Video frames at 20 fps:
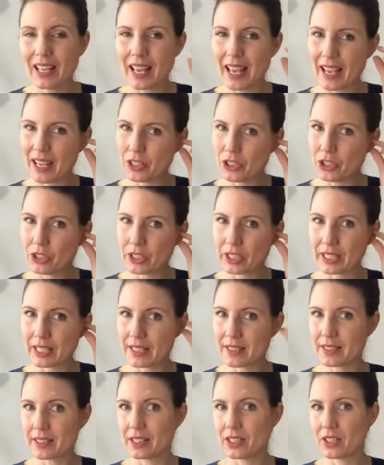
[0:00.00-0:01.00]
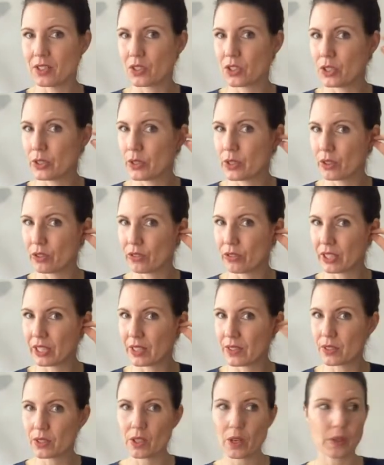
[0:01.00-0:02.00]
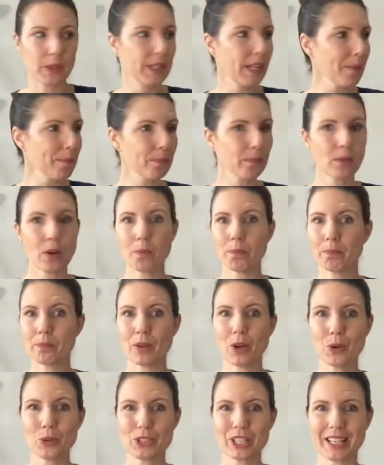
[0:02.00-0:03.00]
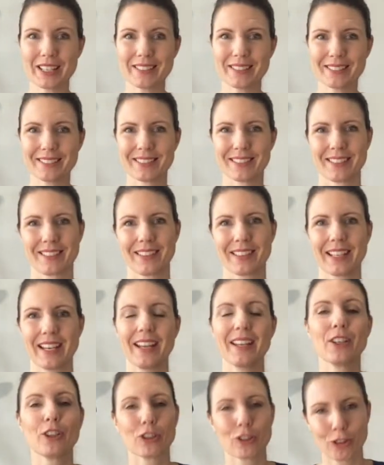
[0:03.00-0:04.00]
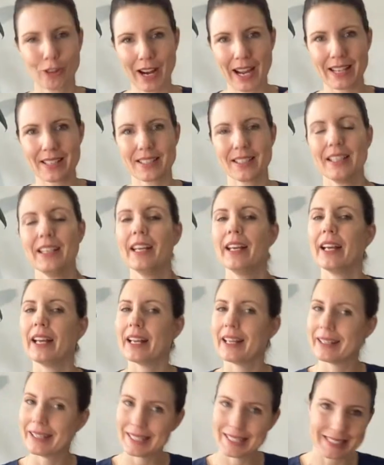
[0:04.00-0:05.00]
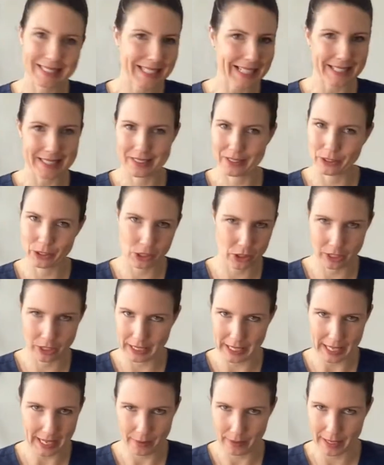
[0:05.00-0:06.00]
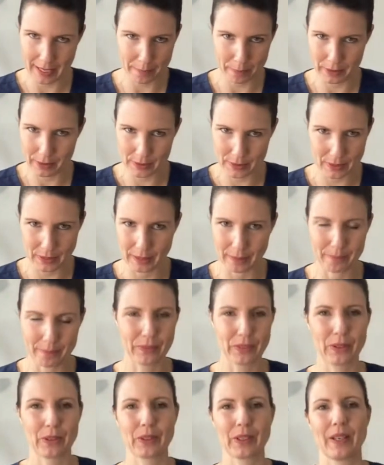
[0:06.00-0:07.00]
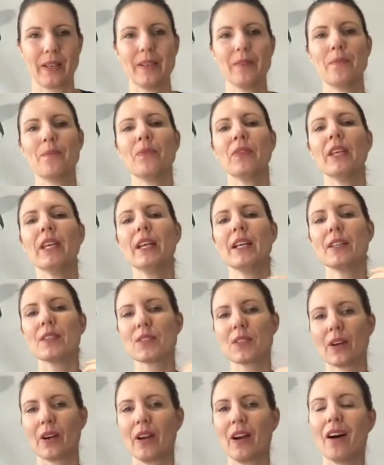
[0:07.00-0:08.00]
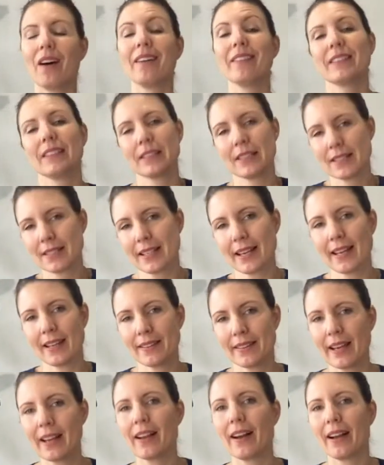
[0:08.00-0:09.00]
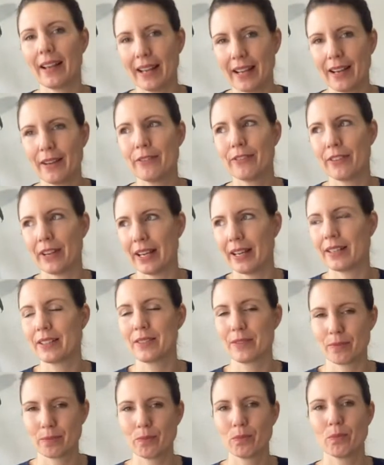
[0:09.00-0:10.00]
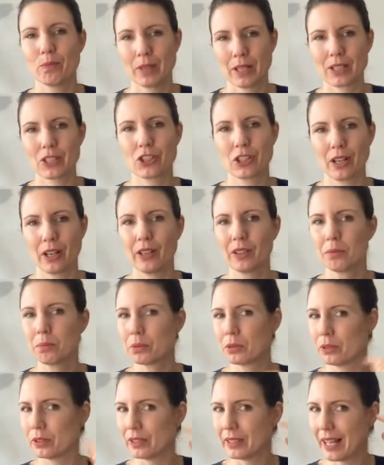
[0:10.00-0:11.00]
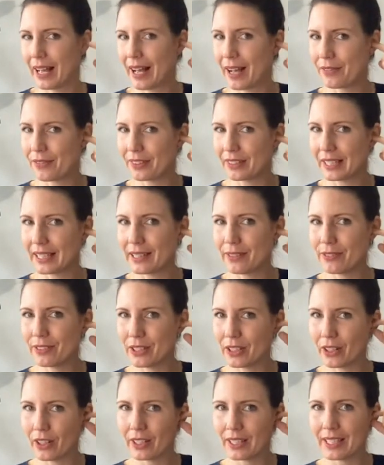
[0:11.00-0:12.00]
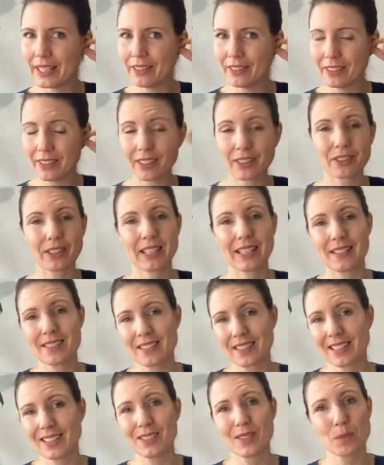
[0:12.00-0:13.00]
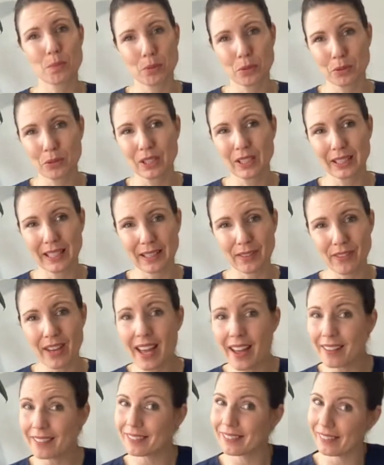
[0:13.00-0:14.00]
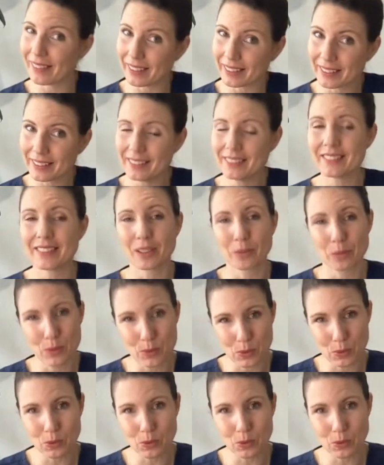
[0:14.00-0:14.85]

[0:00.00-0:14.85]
and you can easily just use your fingers and go, yep, all done, okay, great. That's not usually how it happens though, okay? So in saying that, I have had my child put half a leaf in her ear and I could easily just pull the leaf out. Lucky, that was